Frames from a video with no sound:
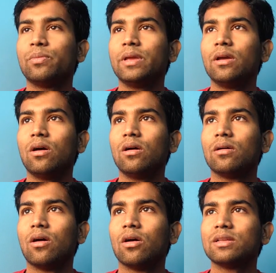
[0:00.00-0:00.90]
To be
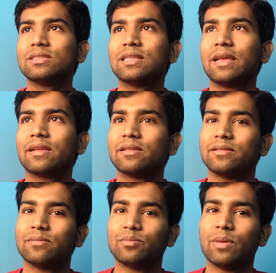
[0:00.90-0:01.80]
uh, honest, like
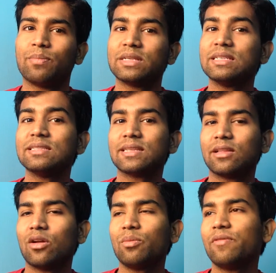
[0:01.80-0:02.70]
the presence
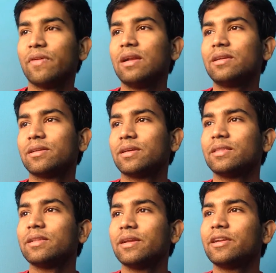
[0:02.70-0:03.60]
cannot be felt
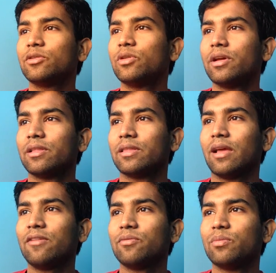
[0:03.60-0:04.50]
in the day-to-day
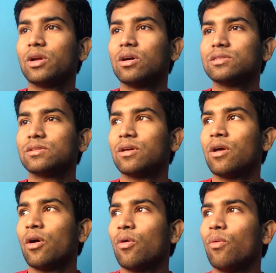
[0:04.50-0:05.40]
life because
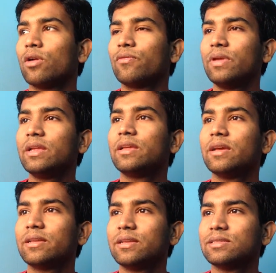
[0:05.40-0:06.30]
what we
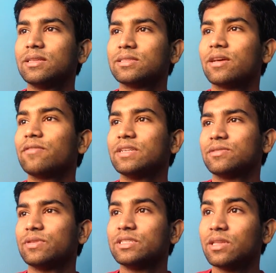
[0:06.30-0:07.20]
get is the
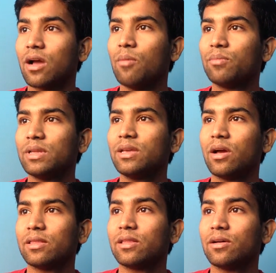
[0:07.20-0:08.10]
service which the company
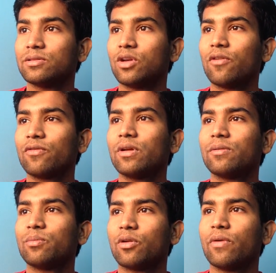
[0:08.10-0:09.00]
and the
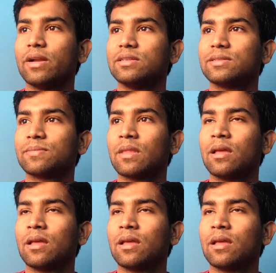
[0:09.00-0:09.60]
software provides.